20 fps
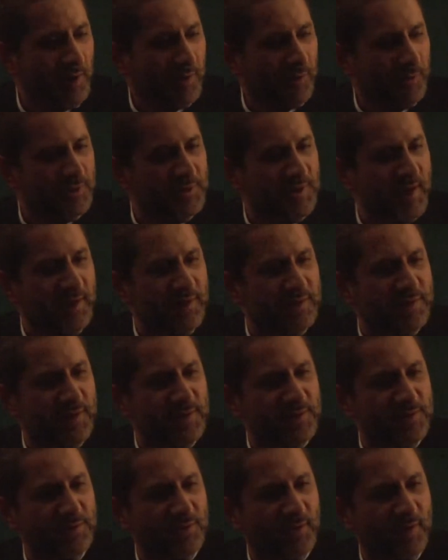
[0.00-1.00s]
Hussein
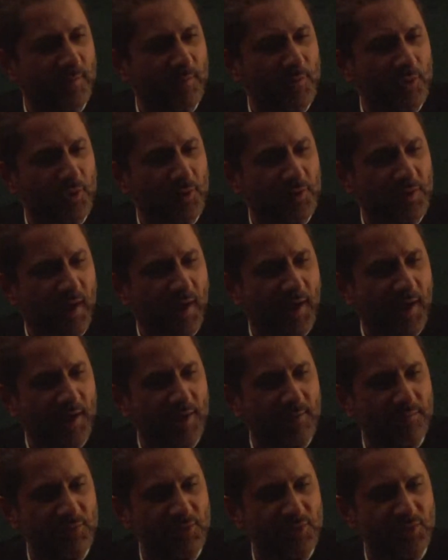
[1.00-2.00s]
says to them, Your
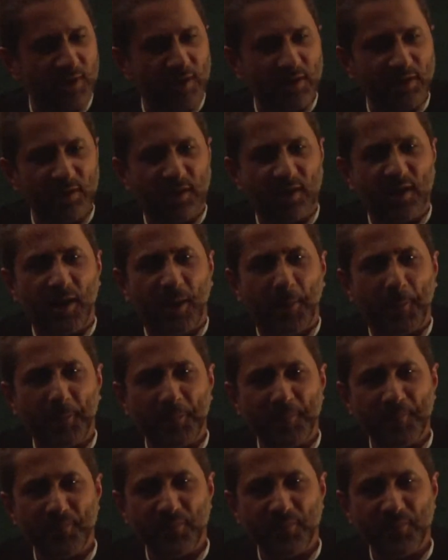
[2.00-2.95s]
time shall come.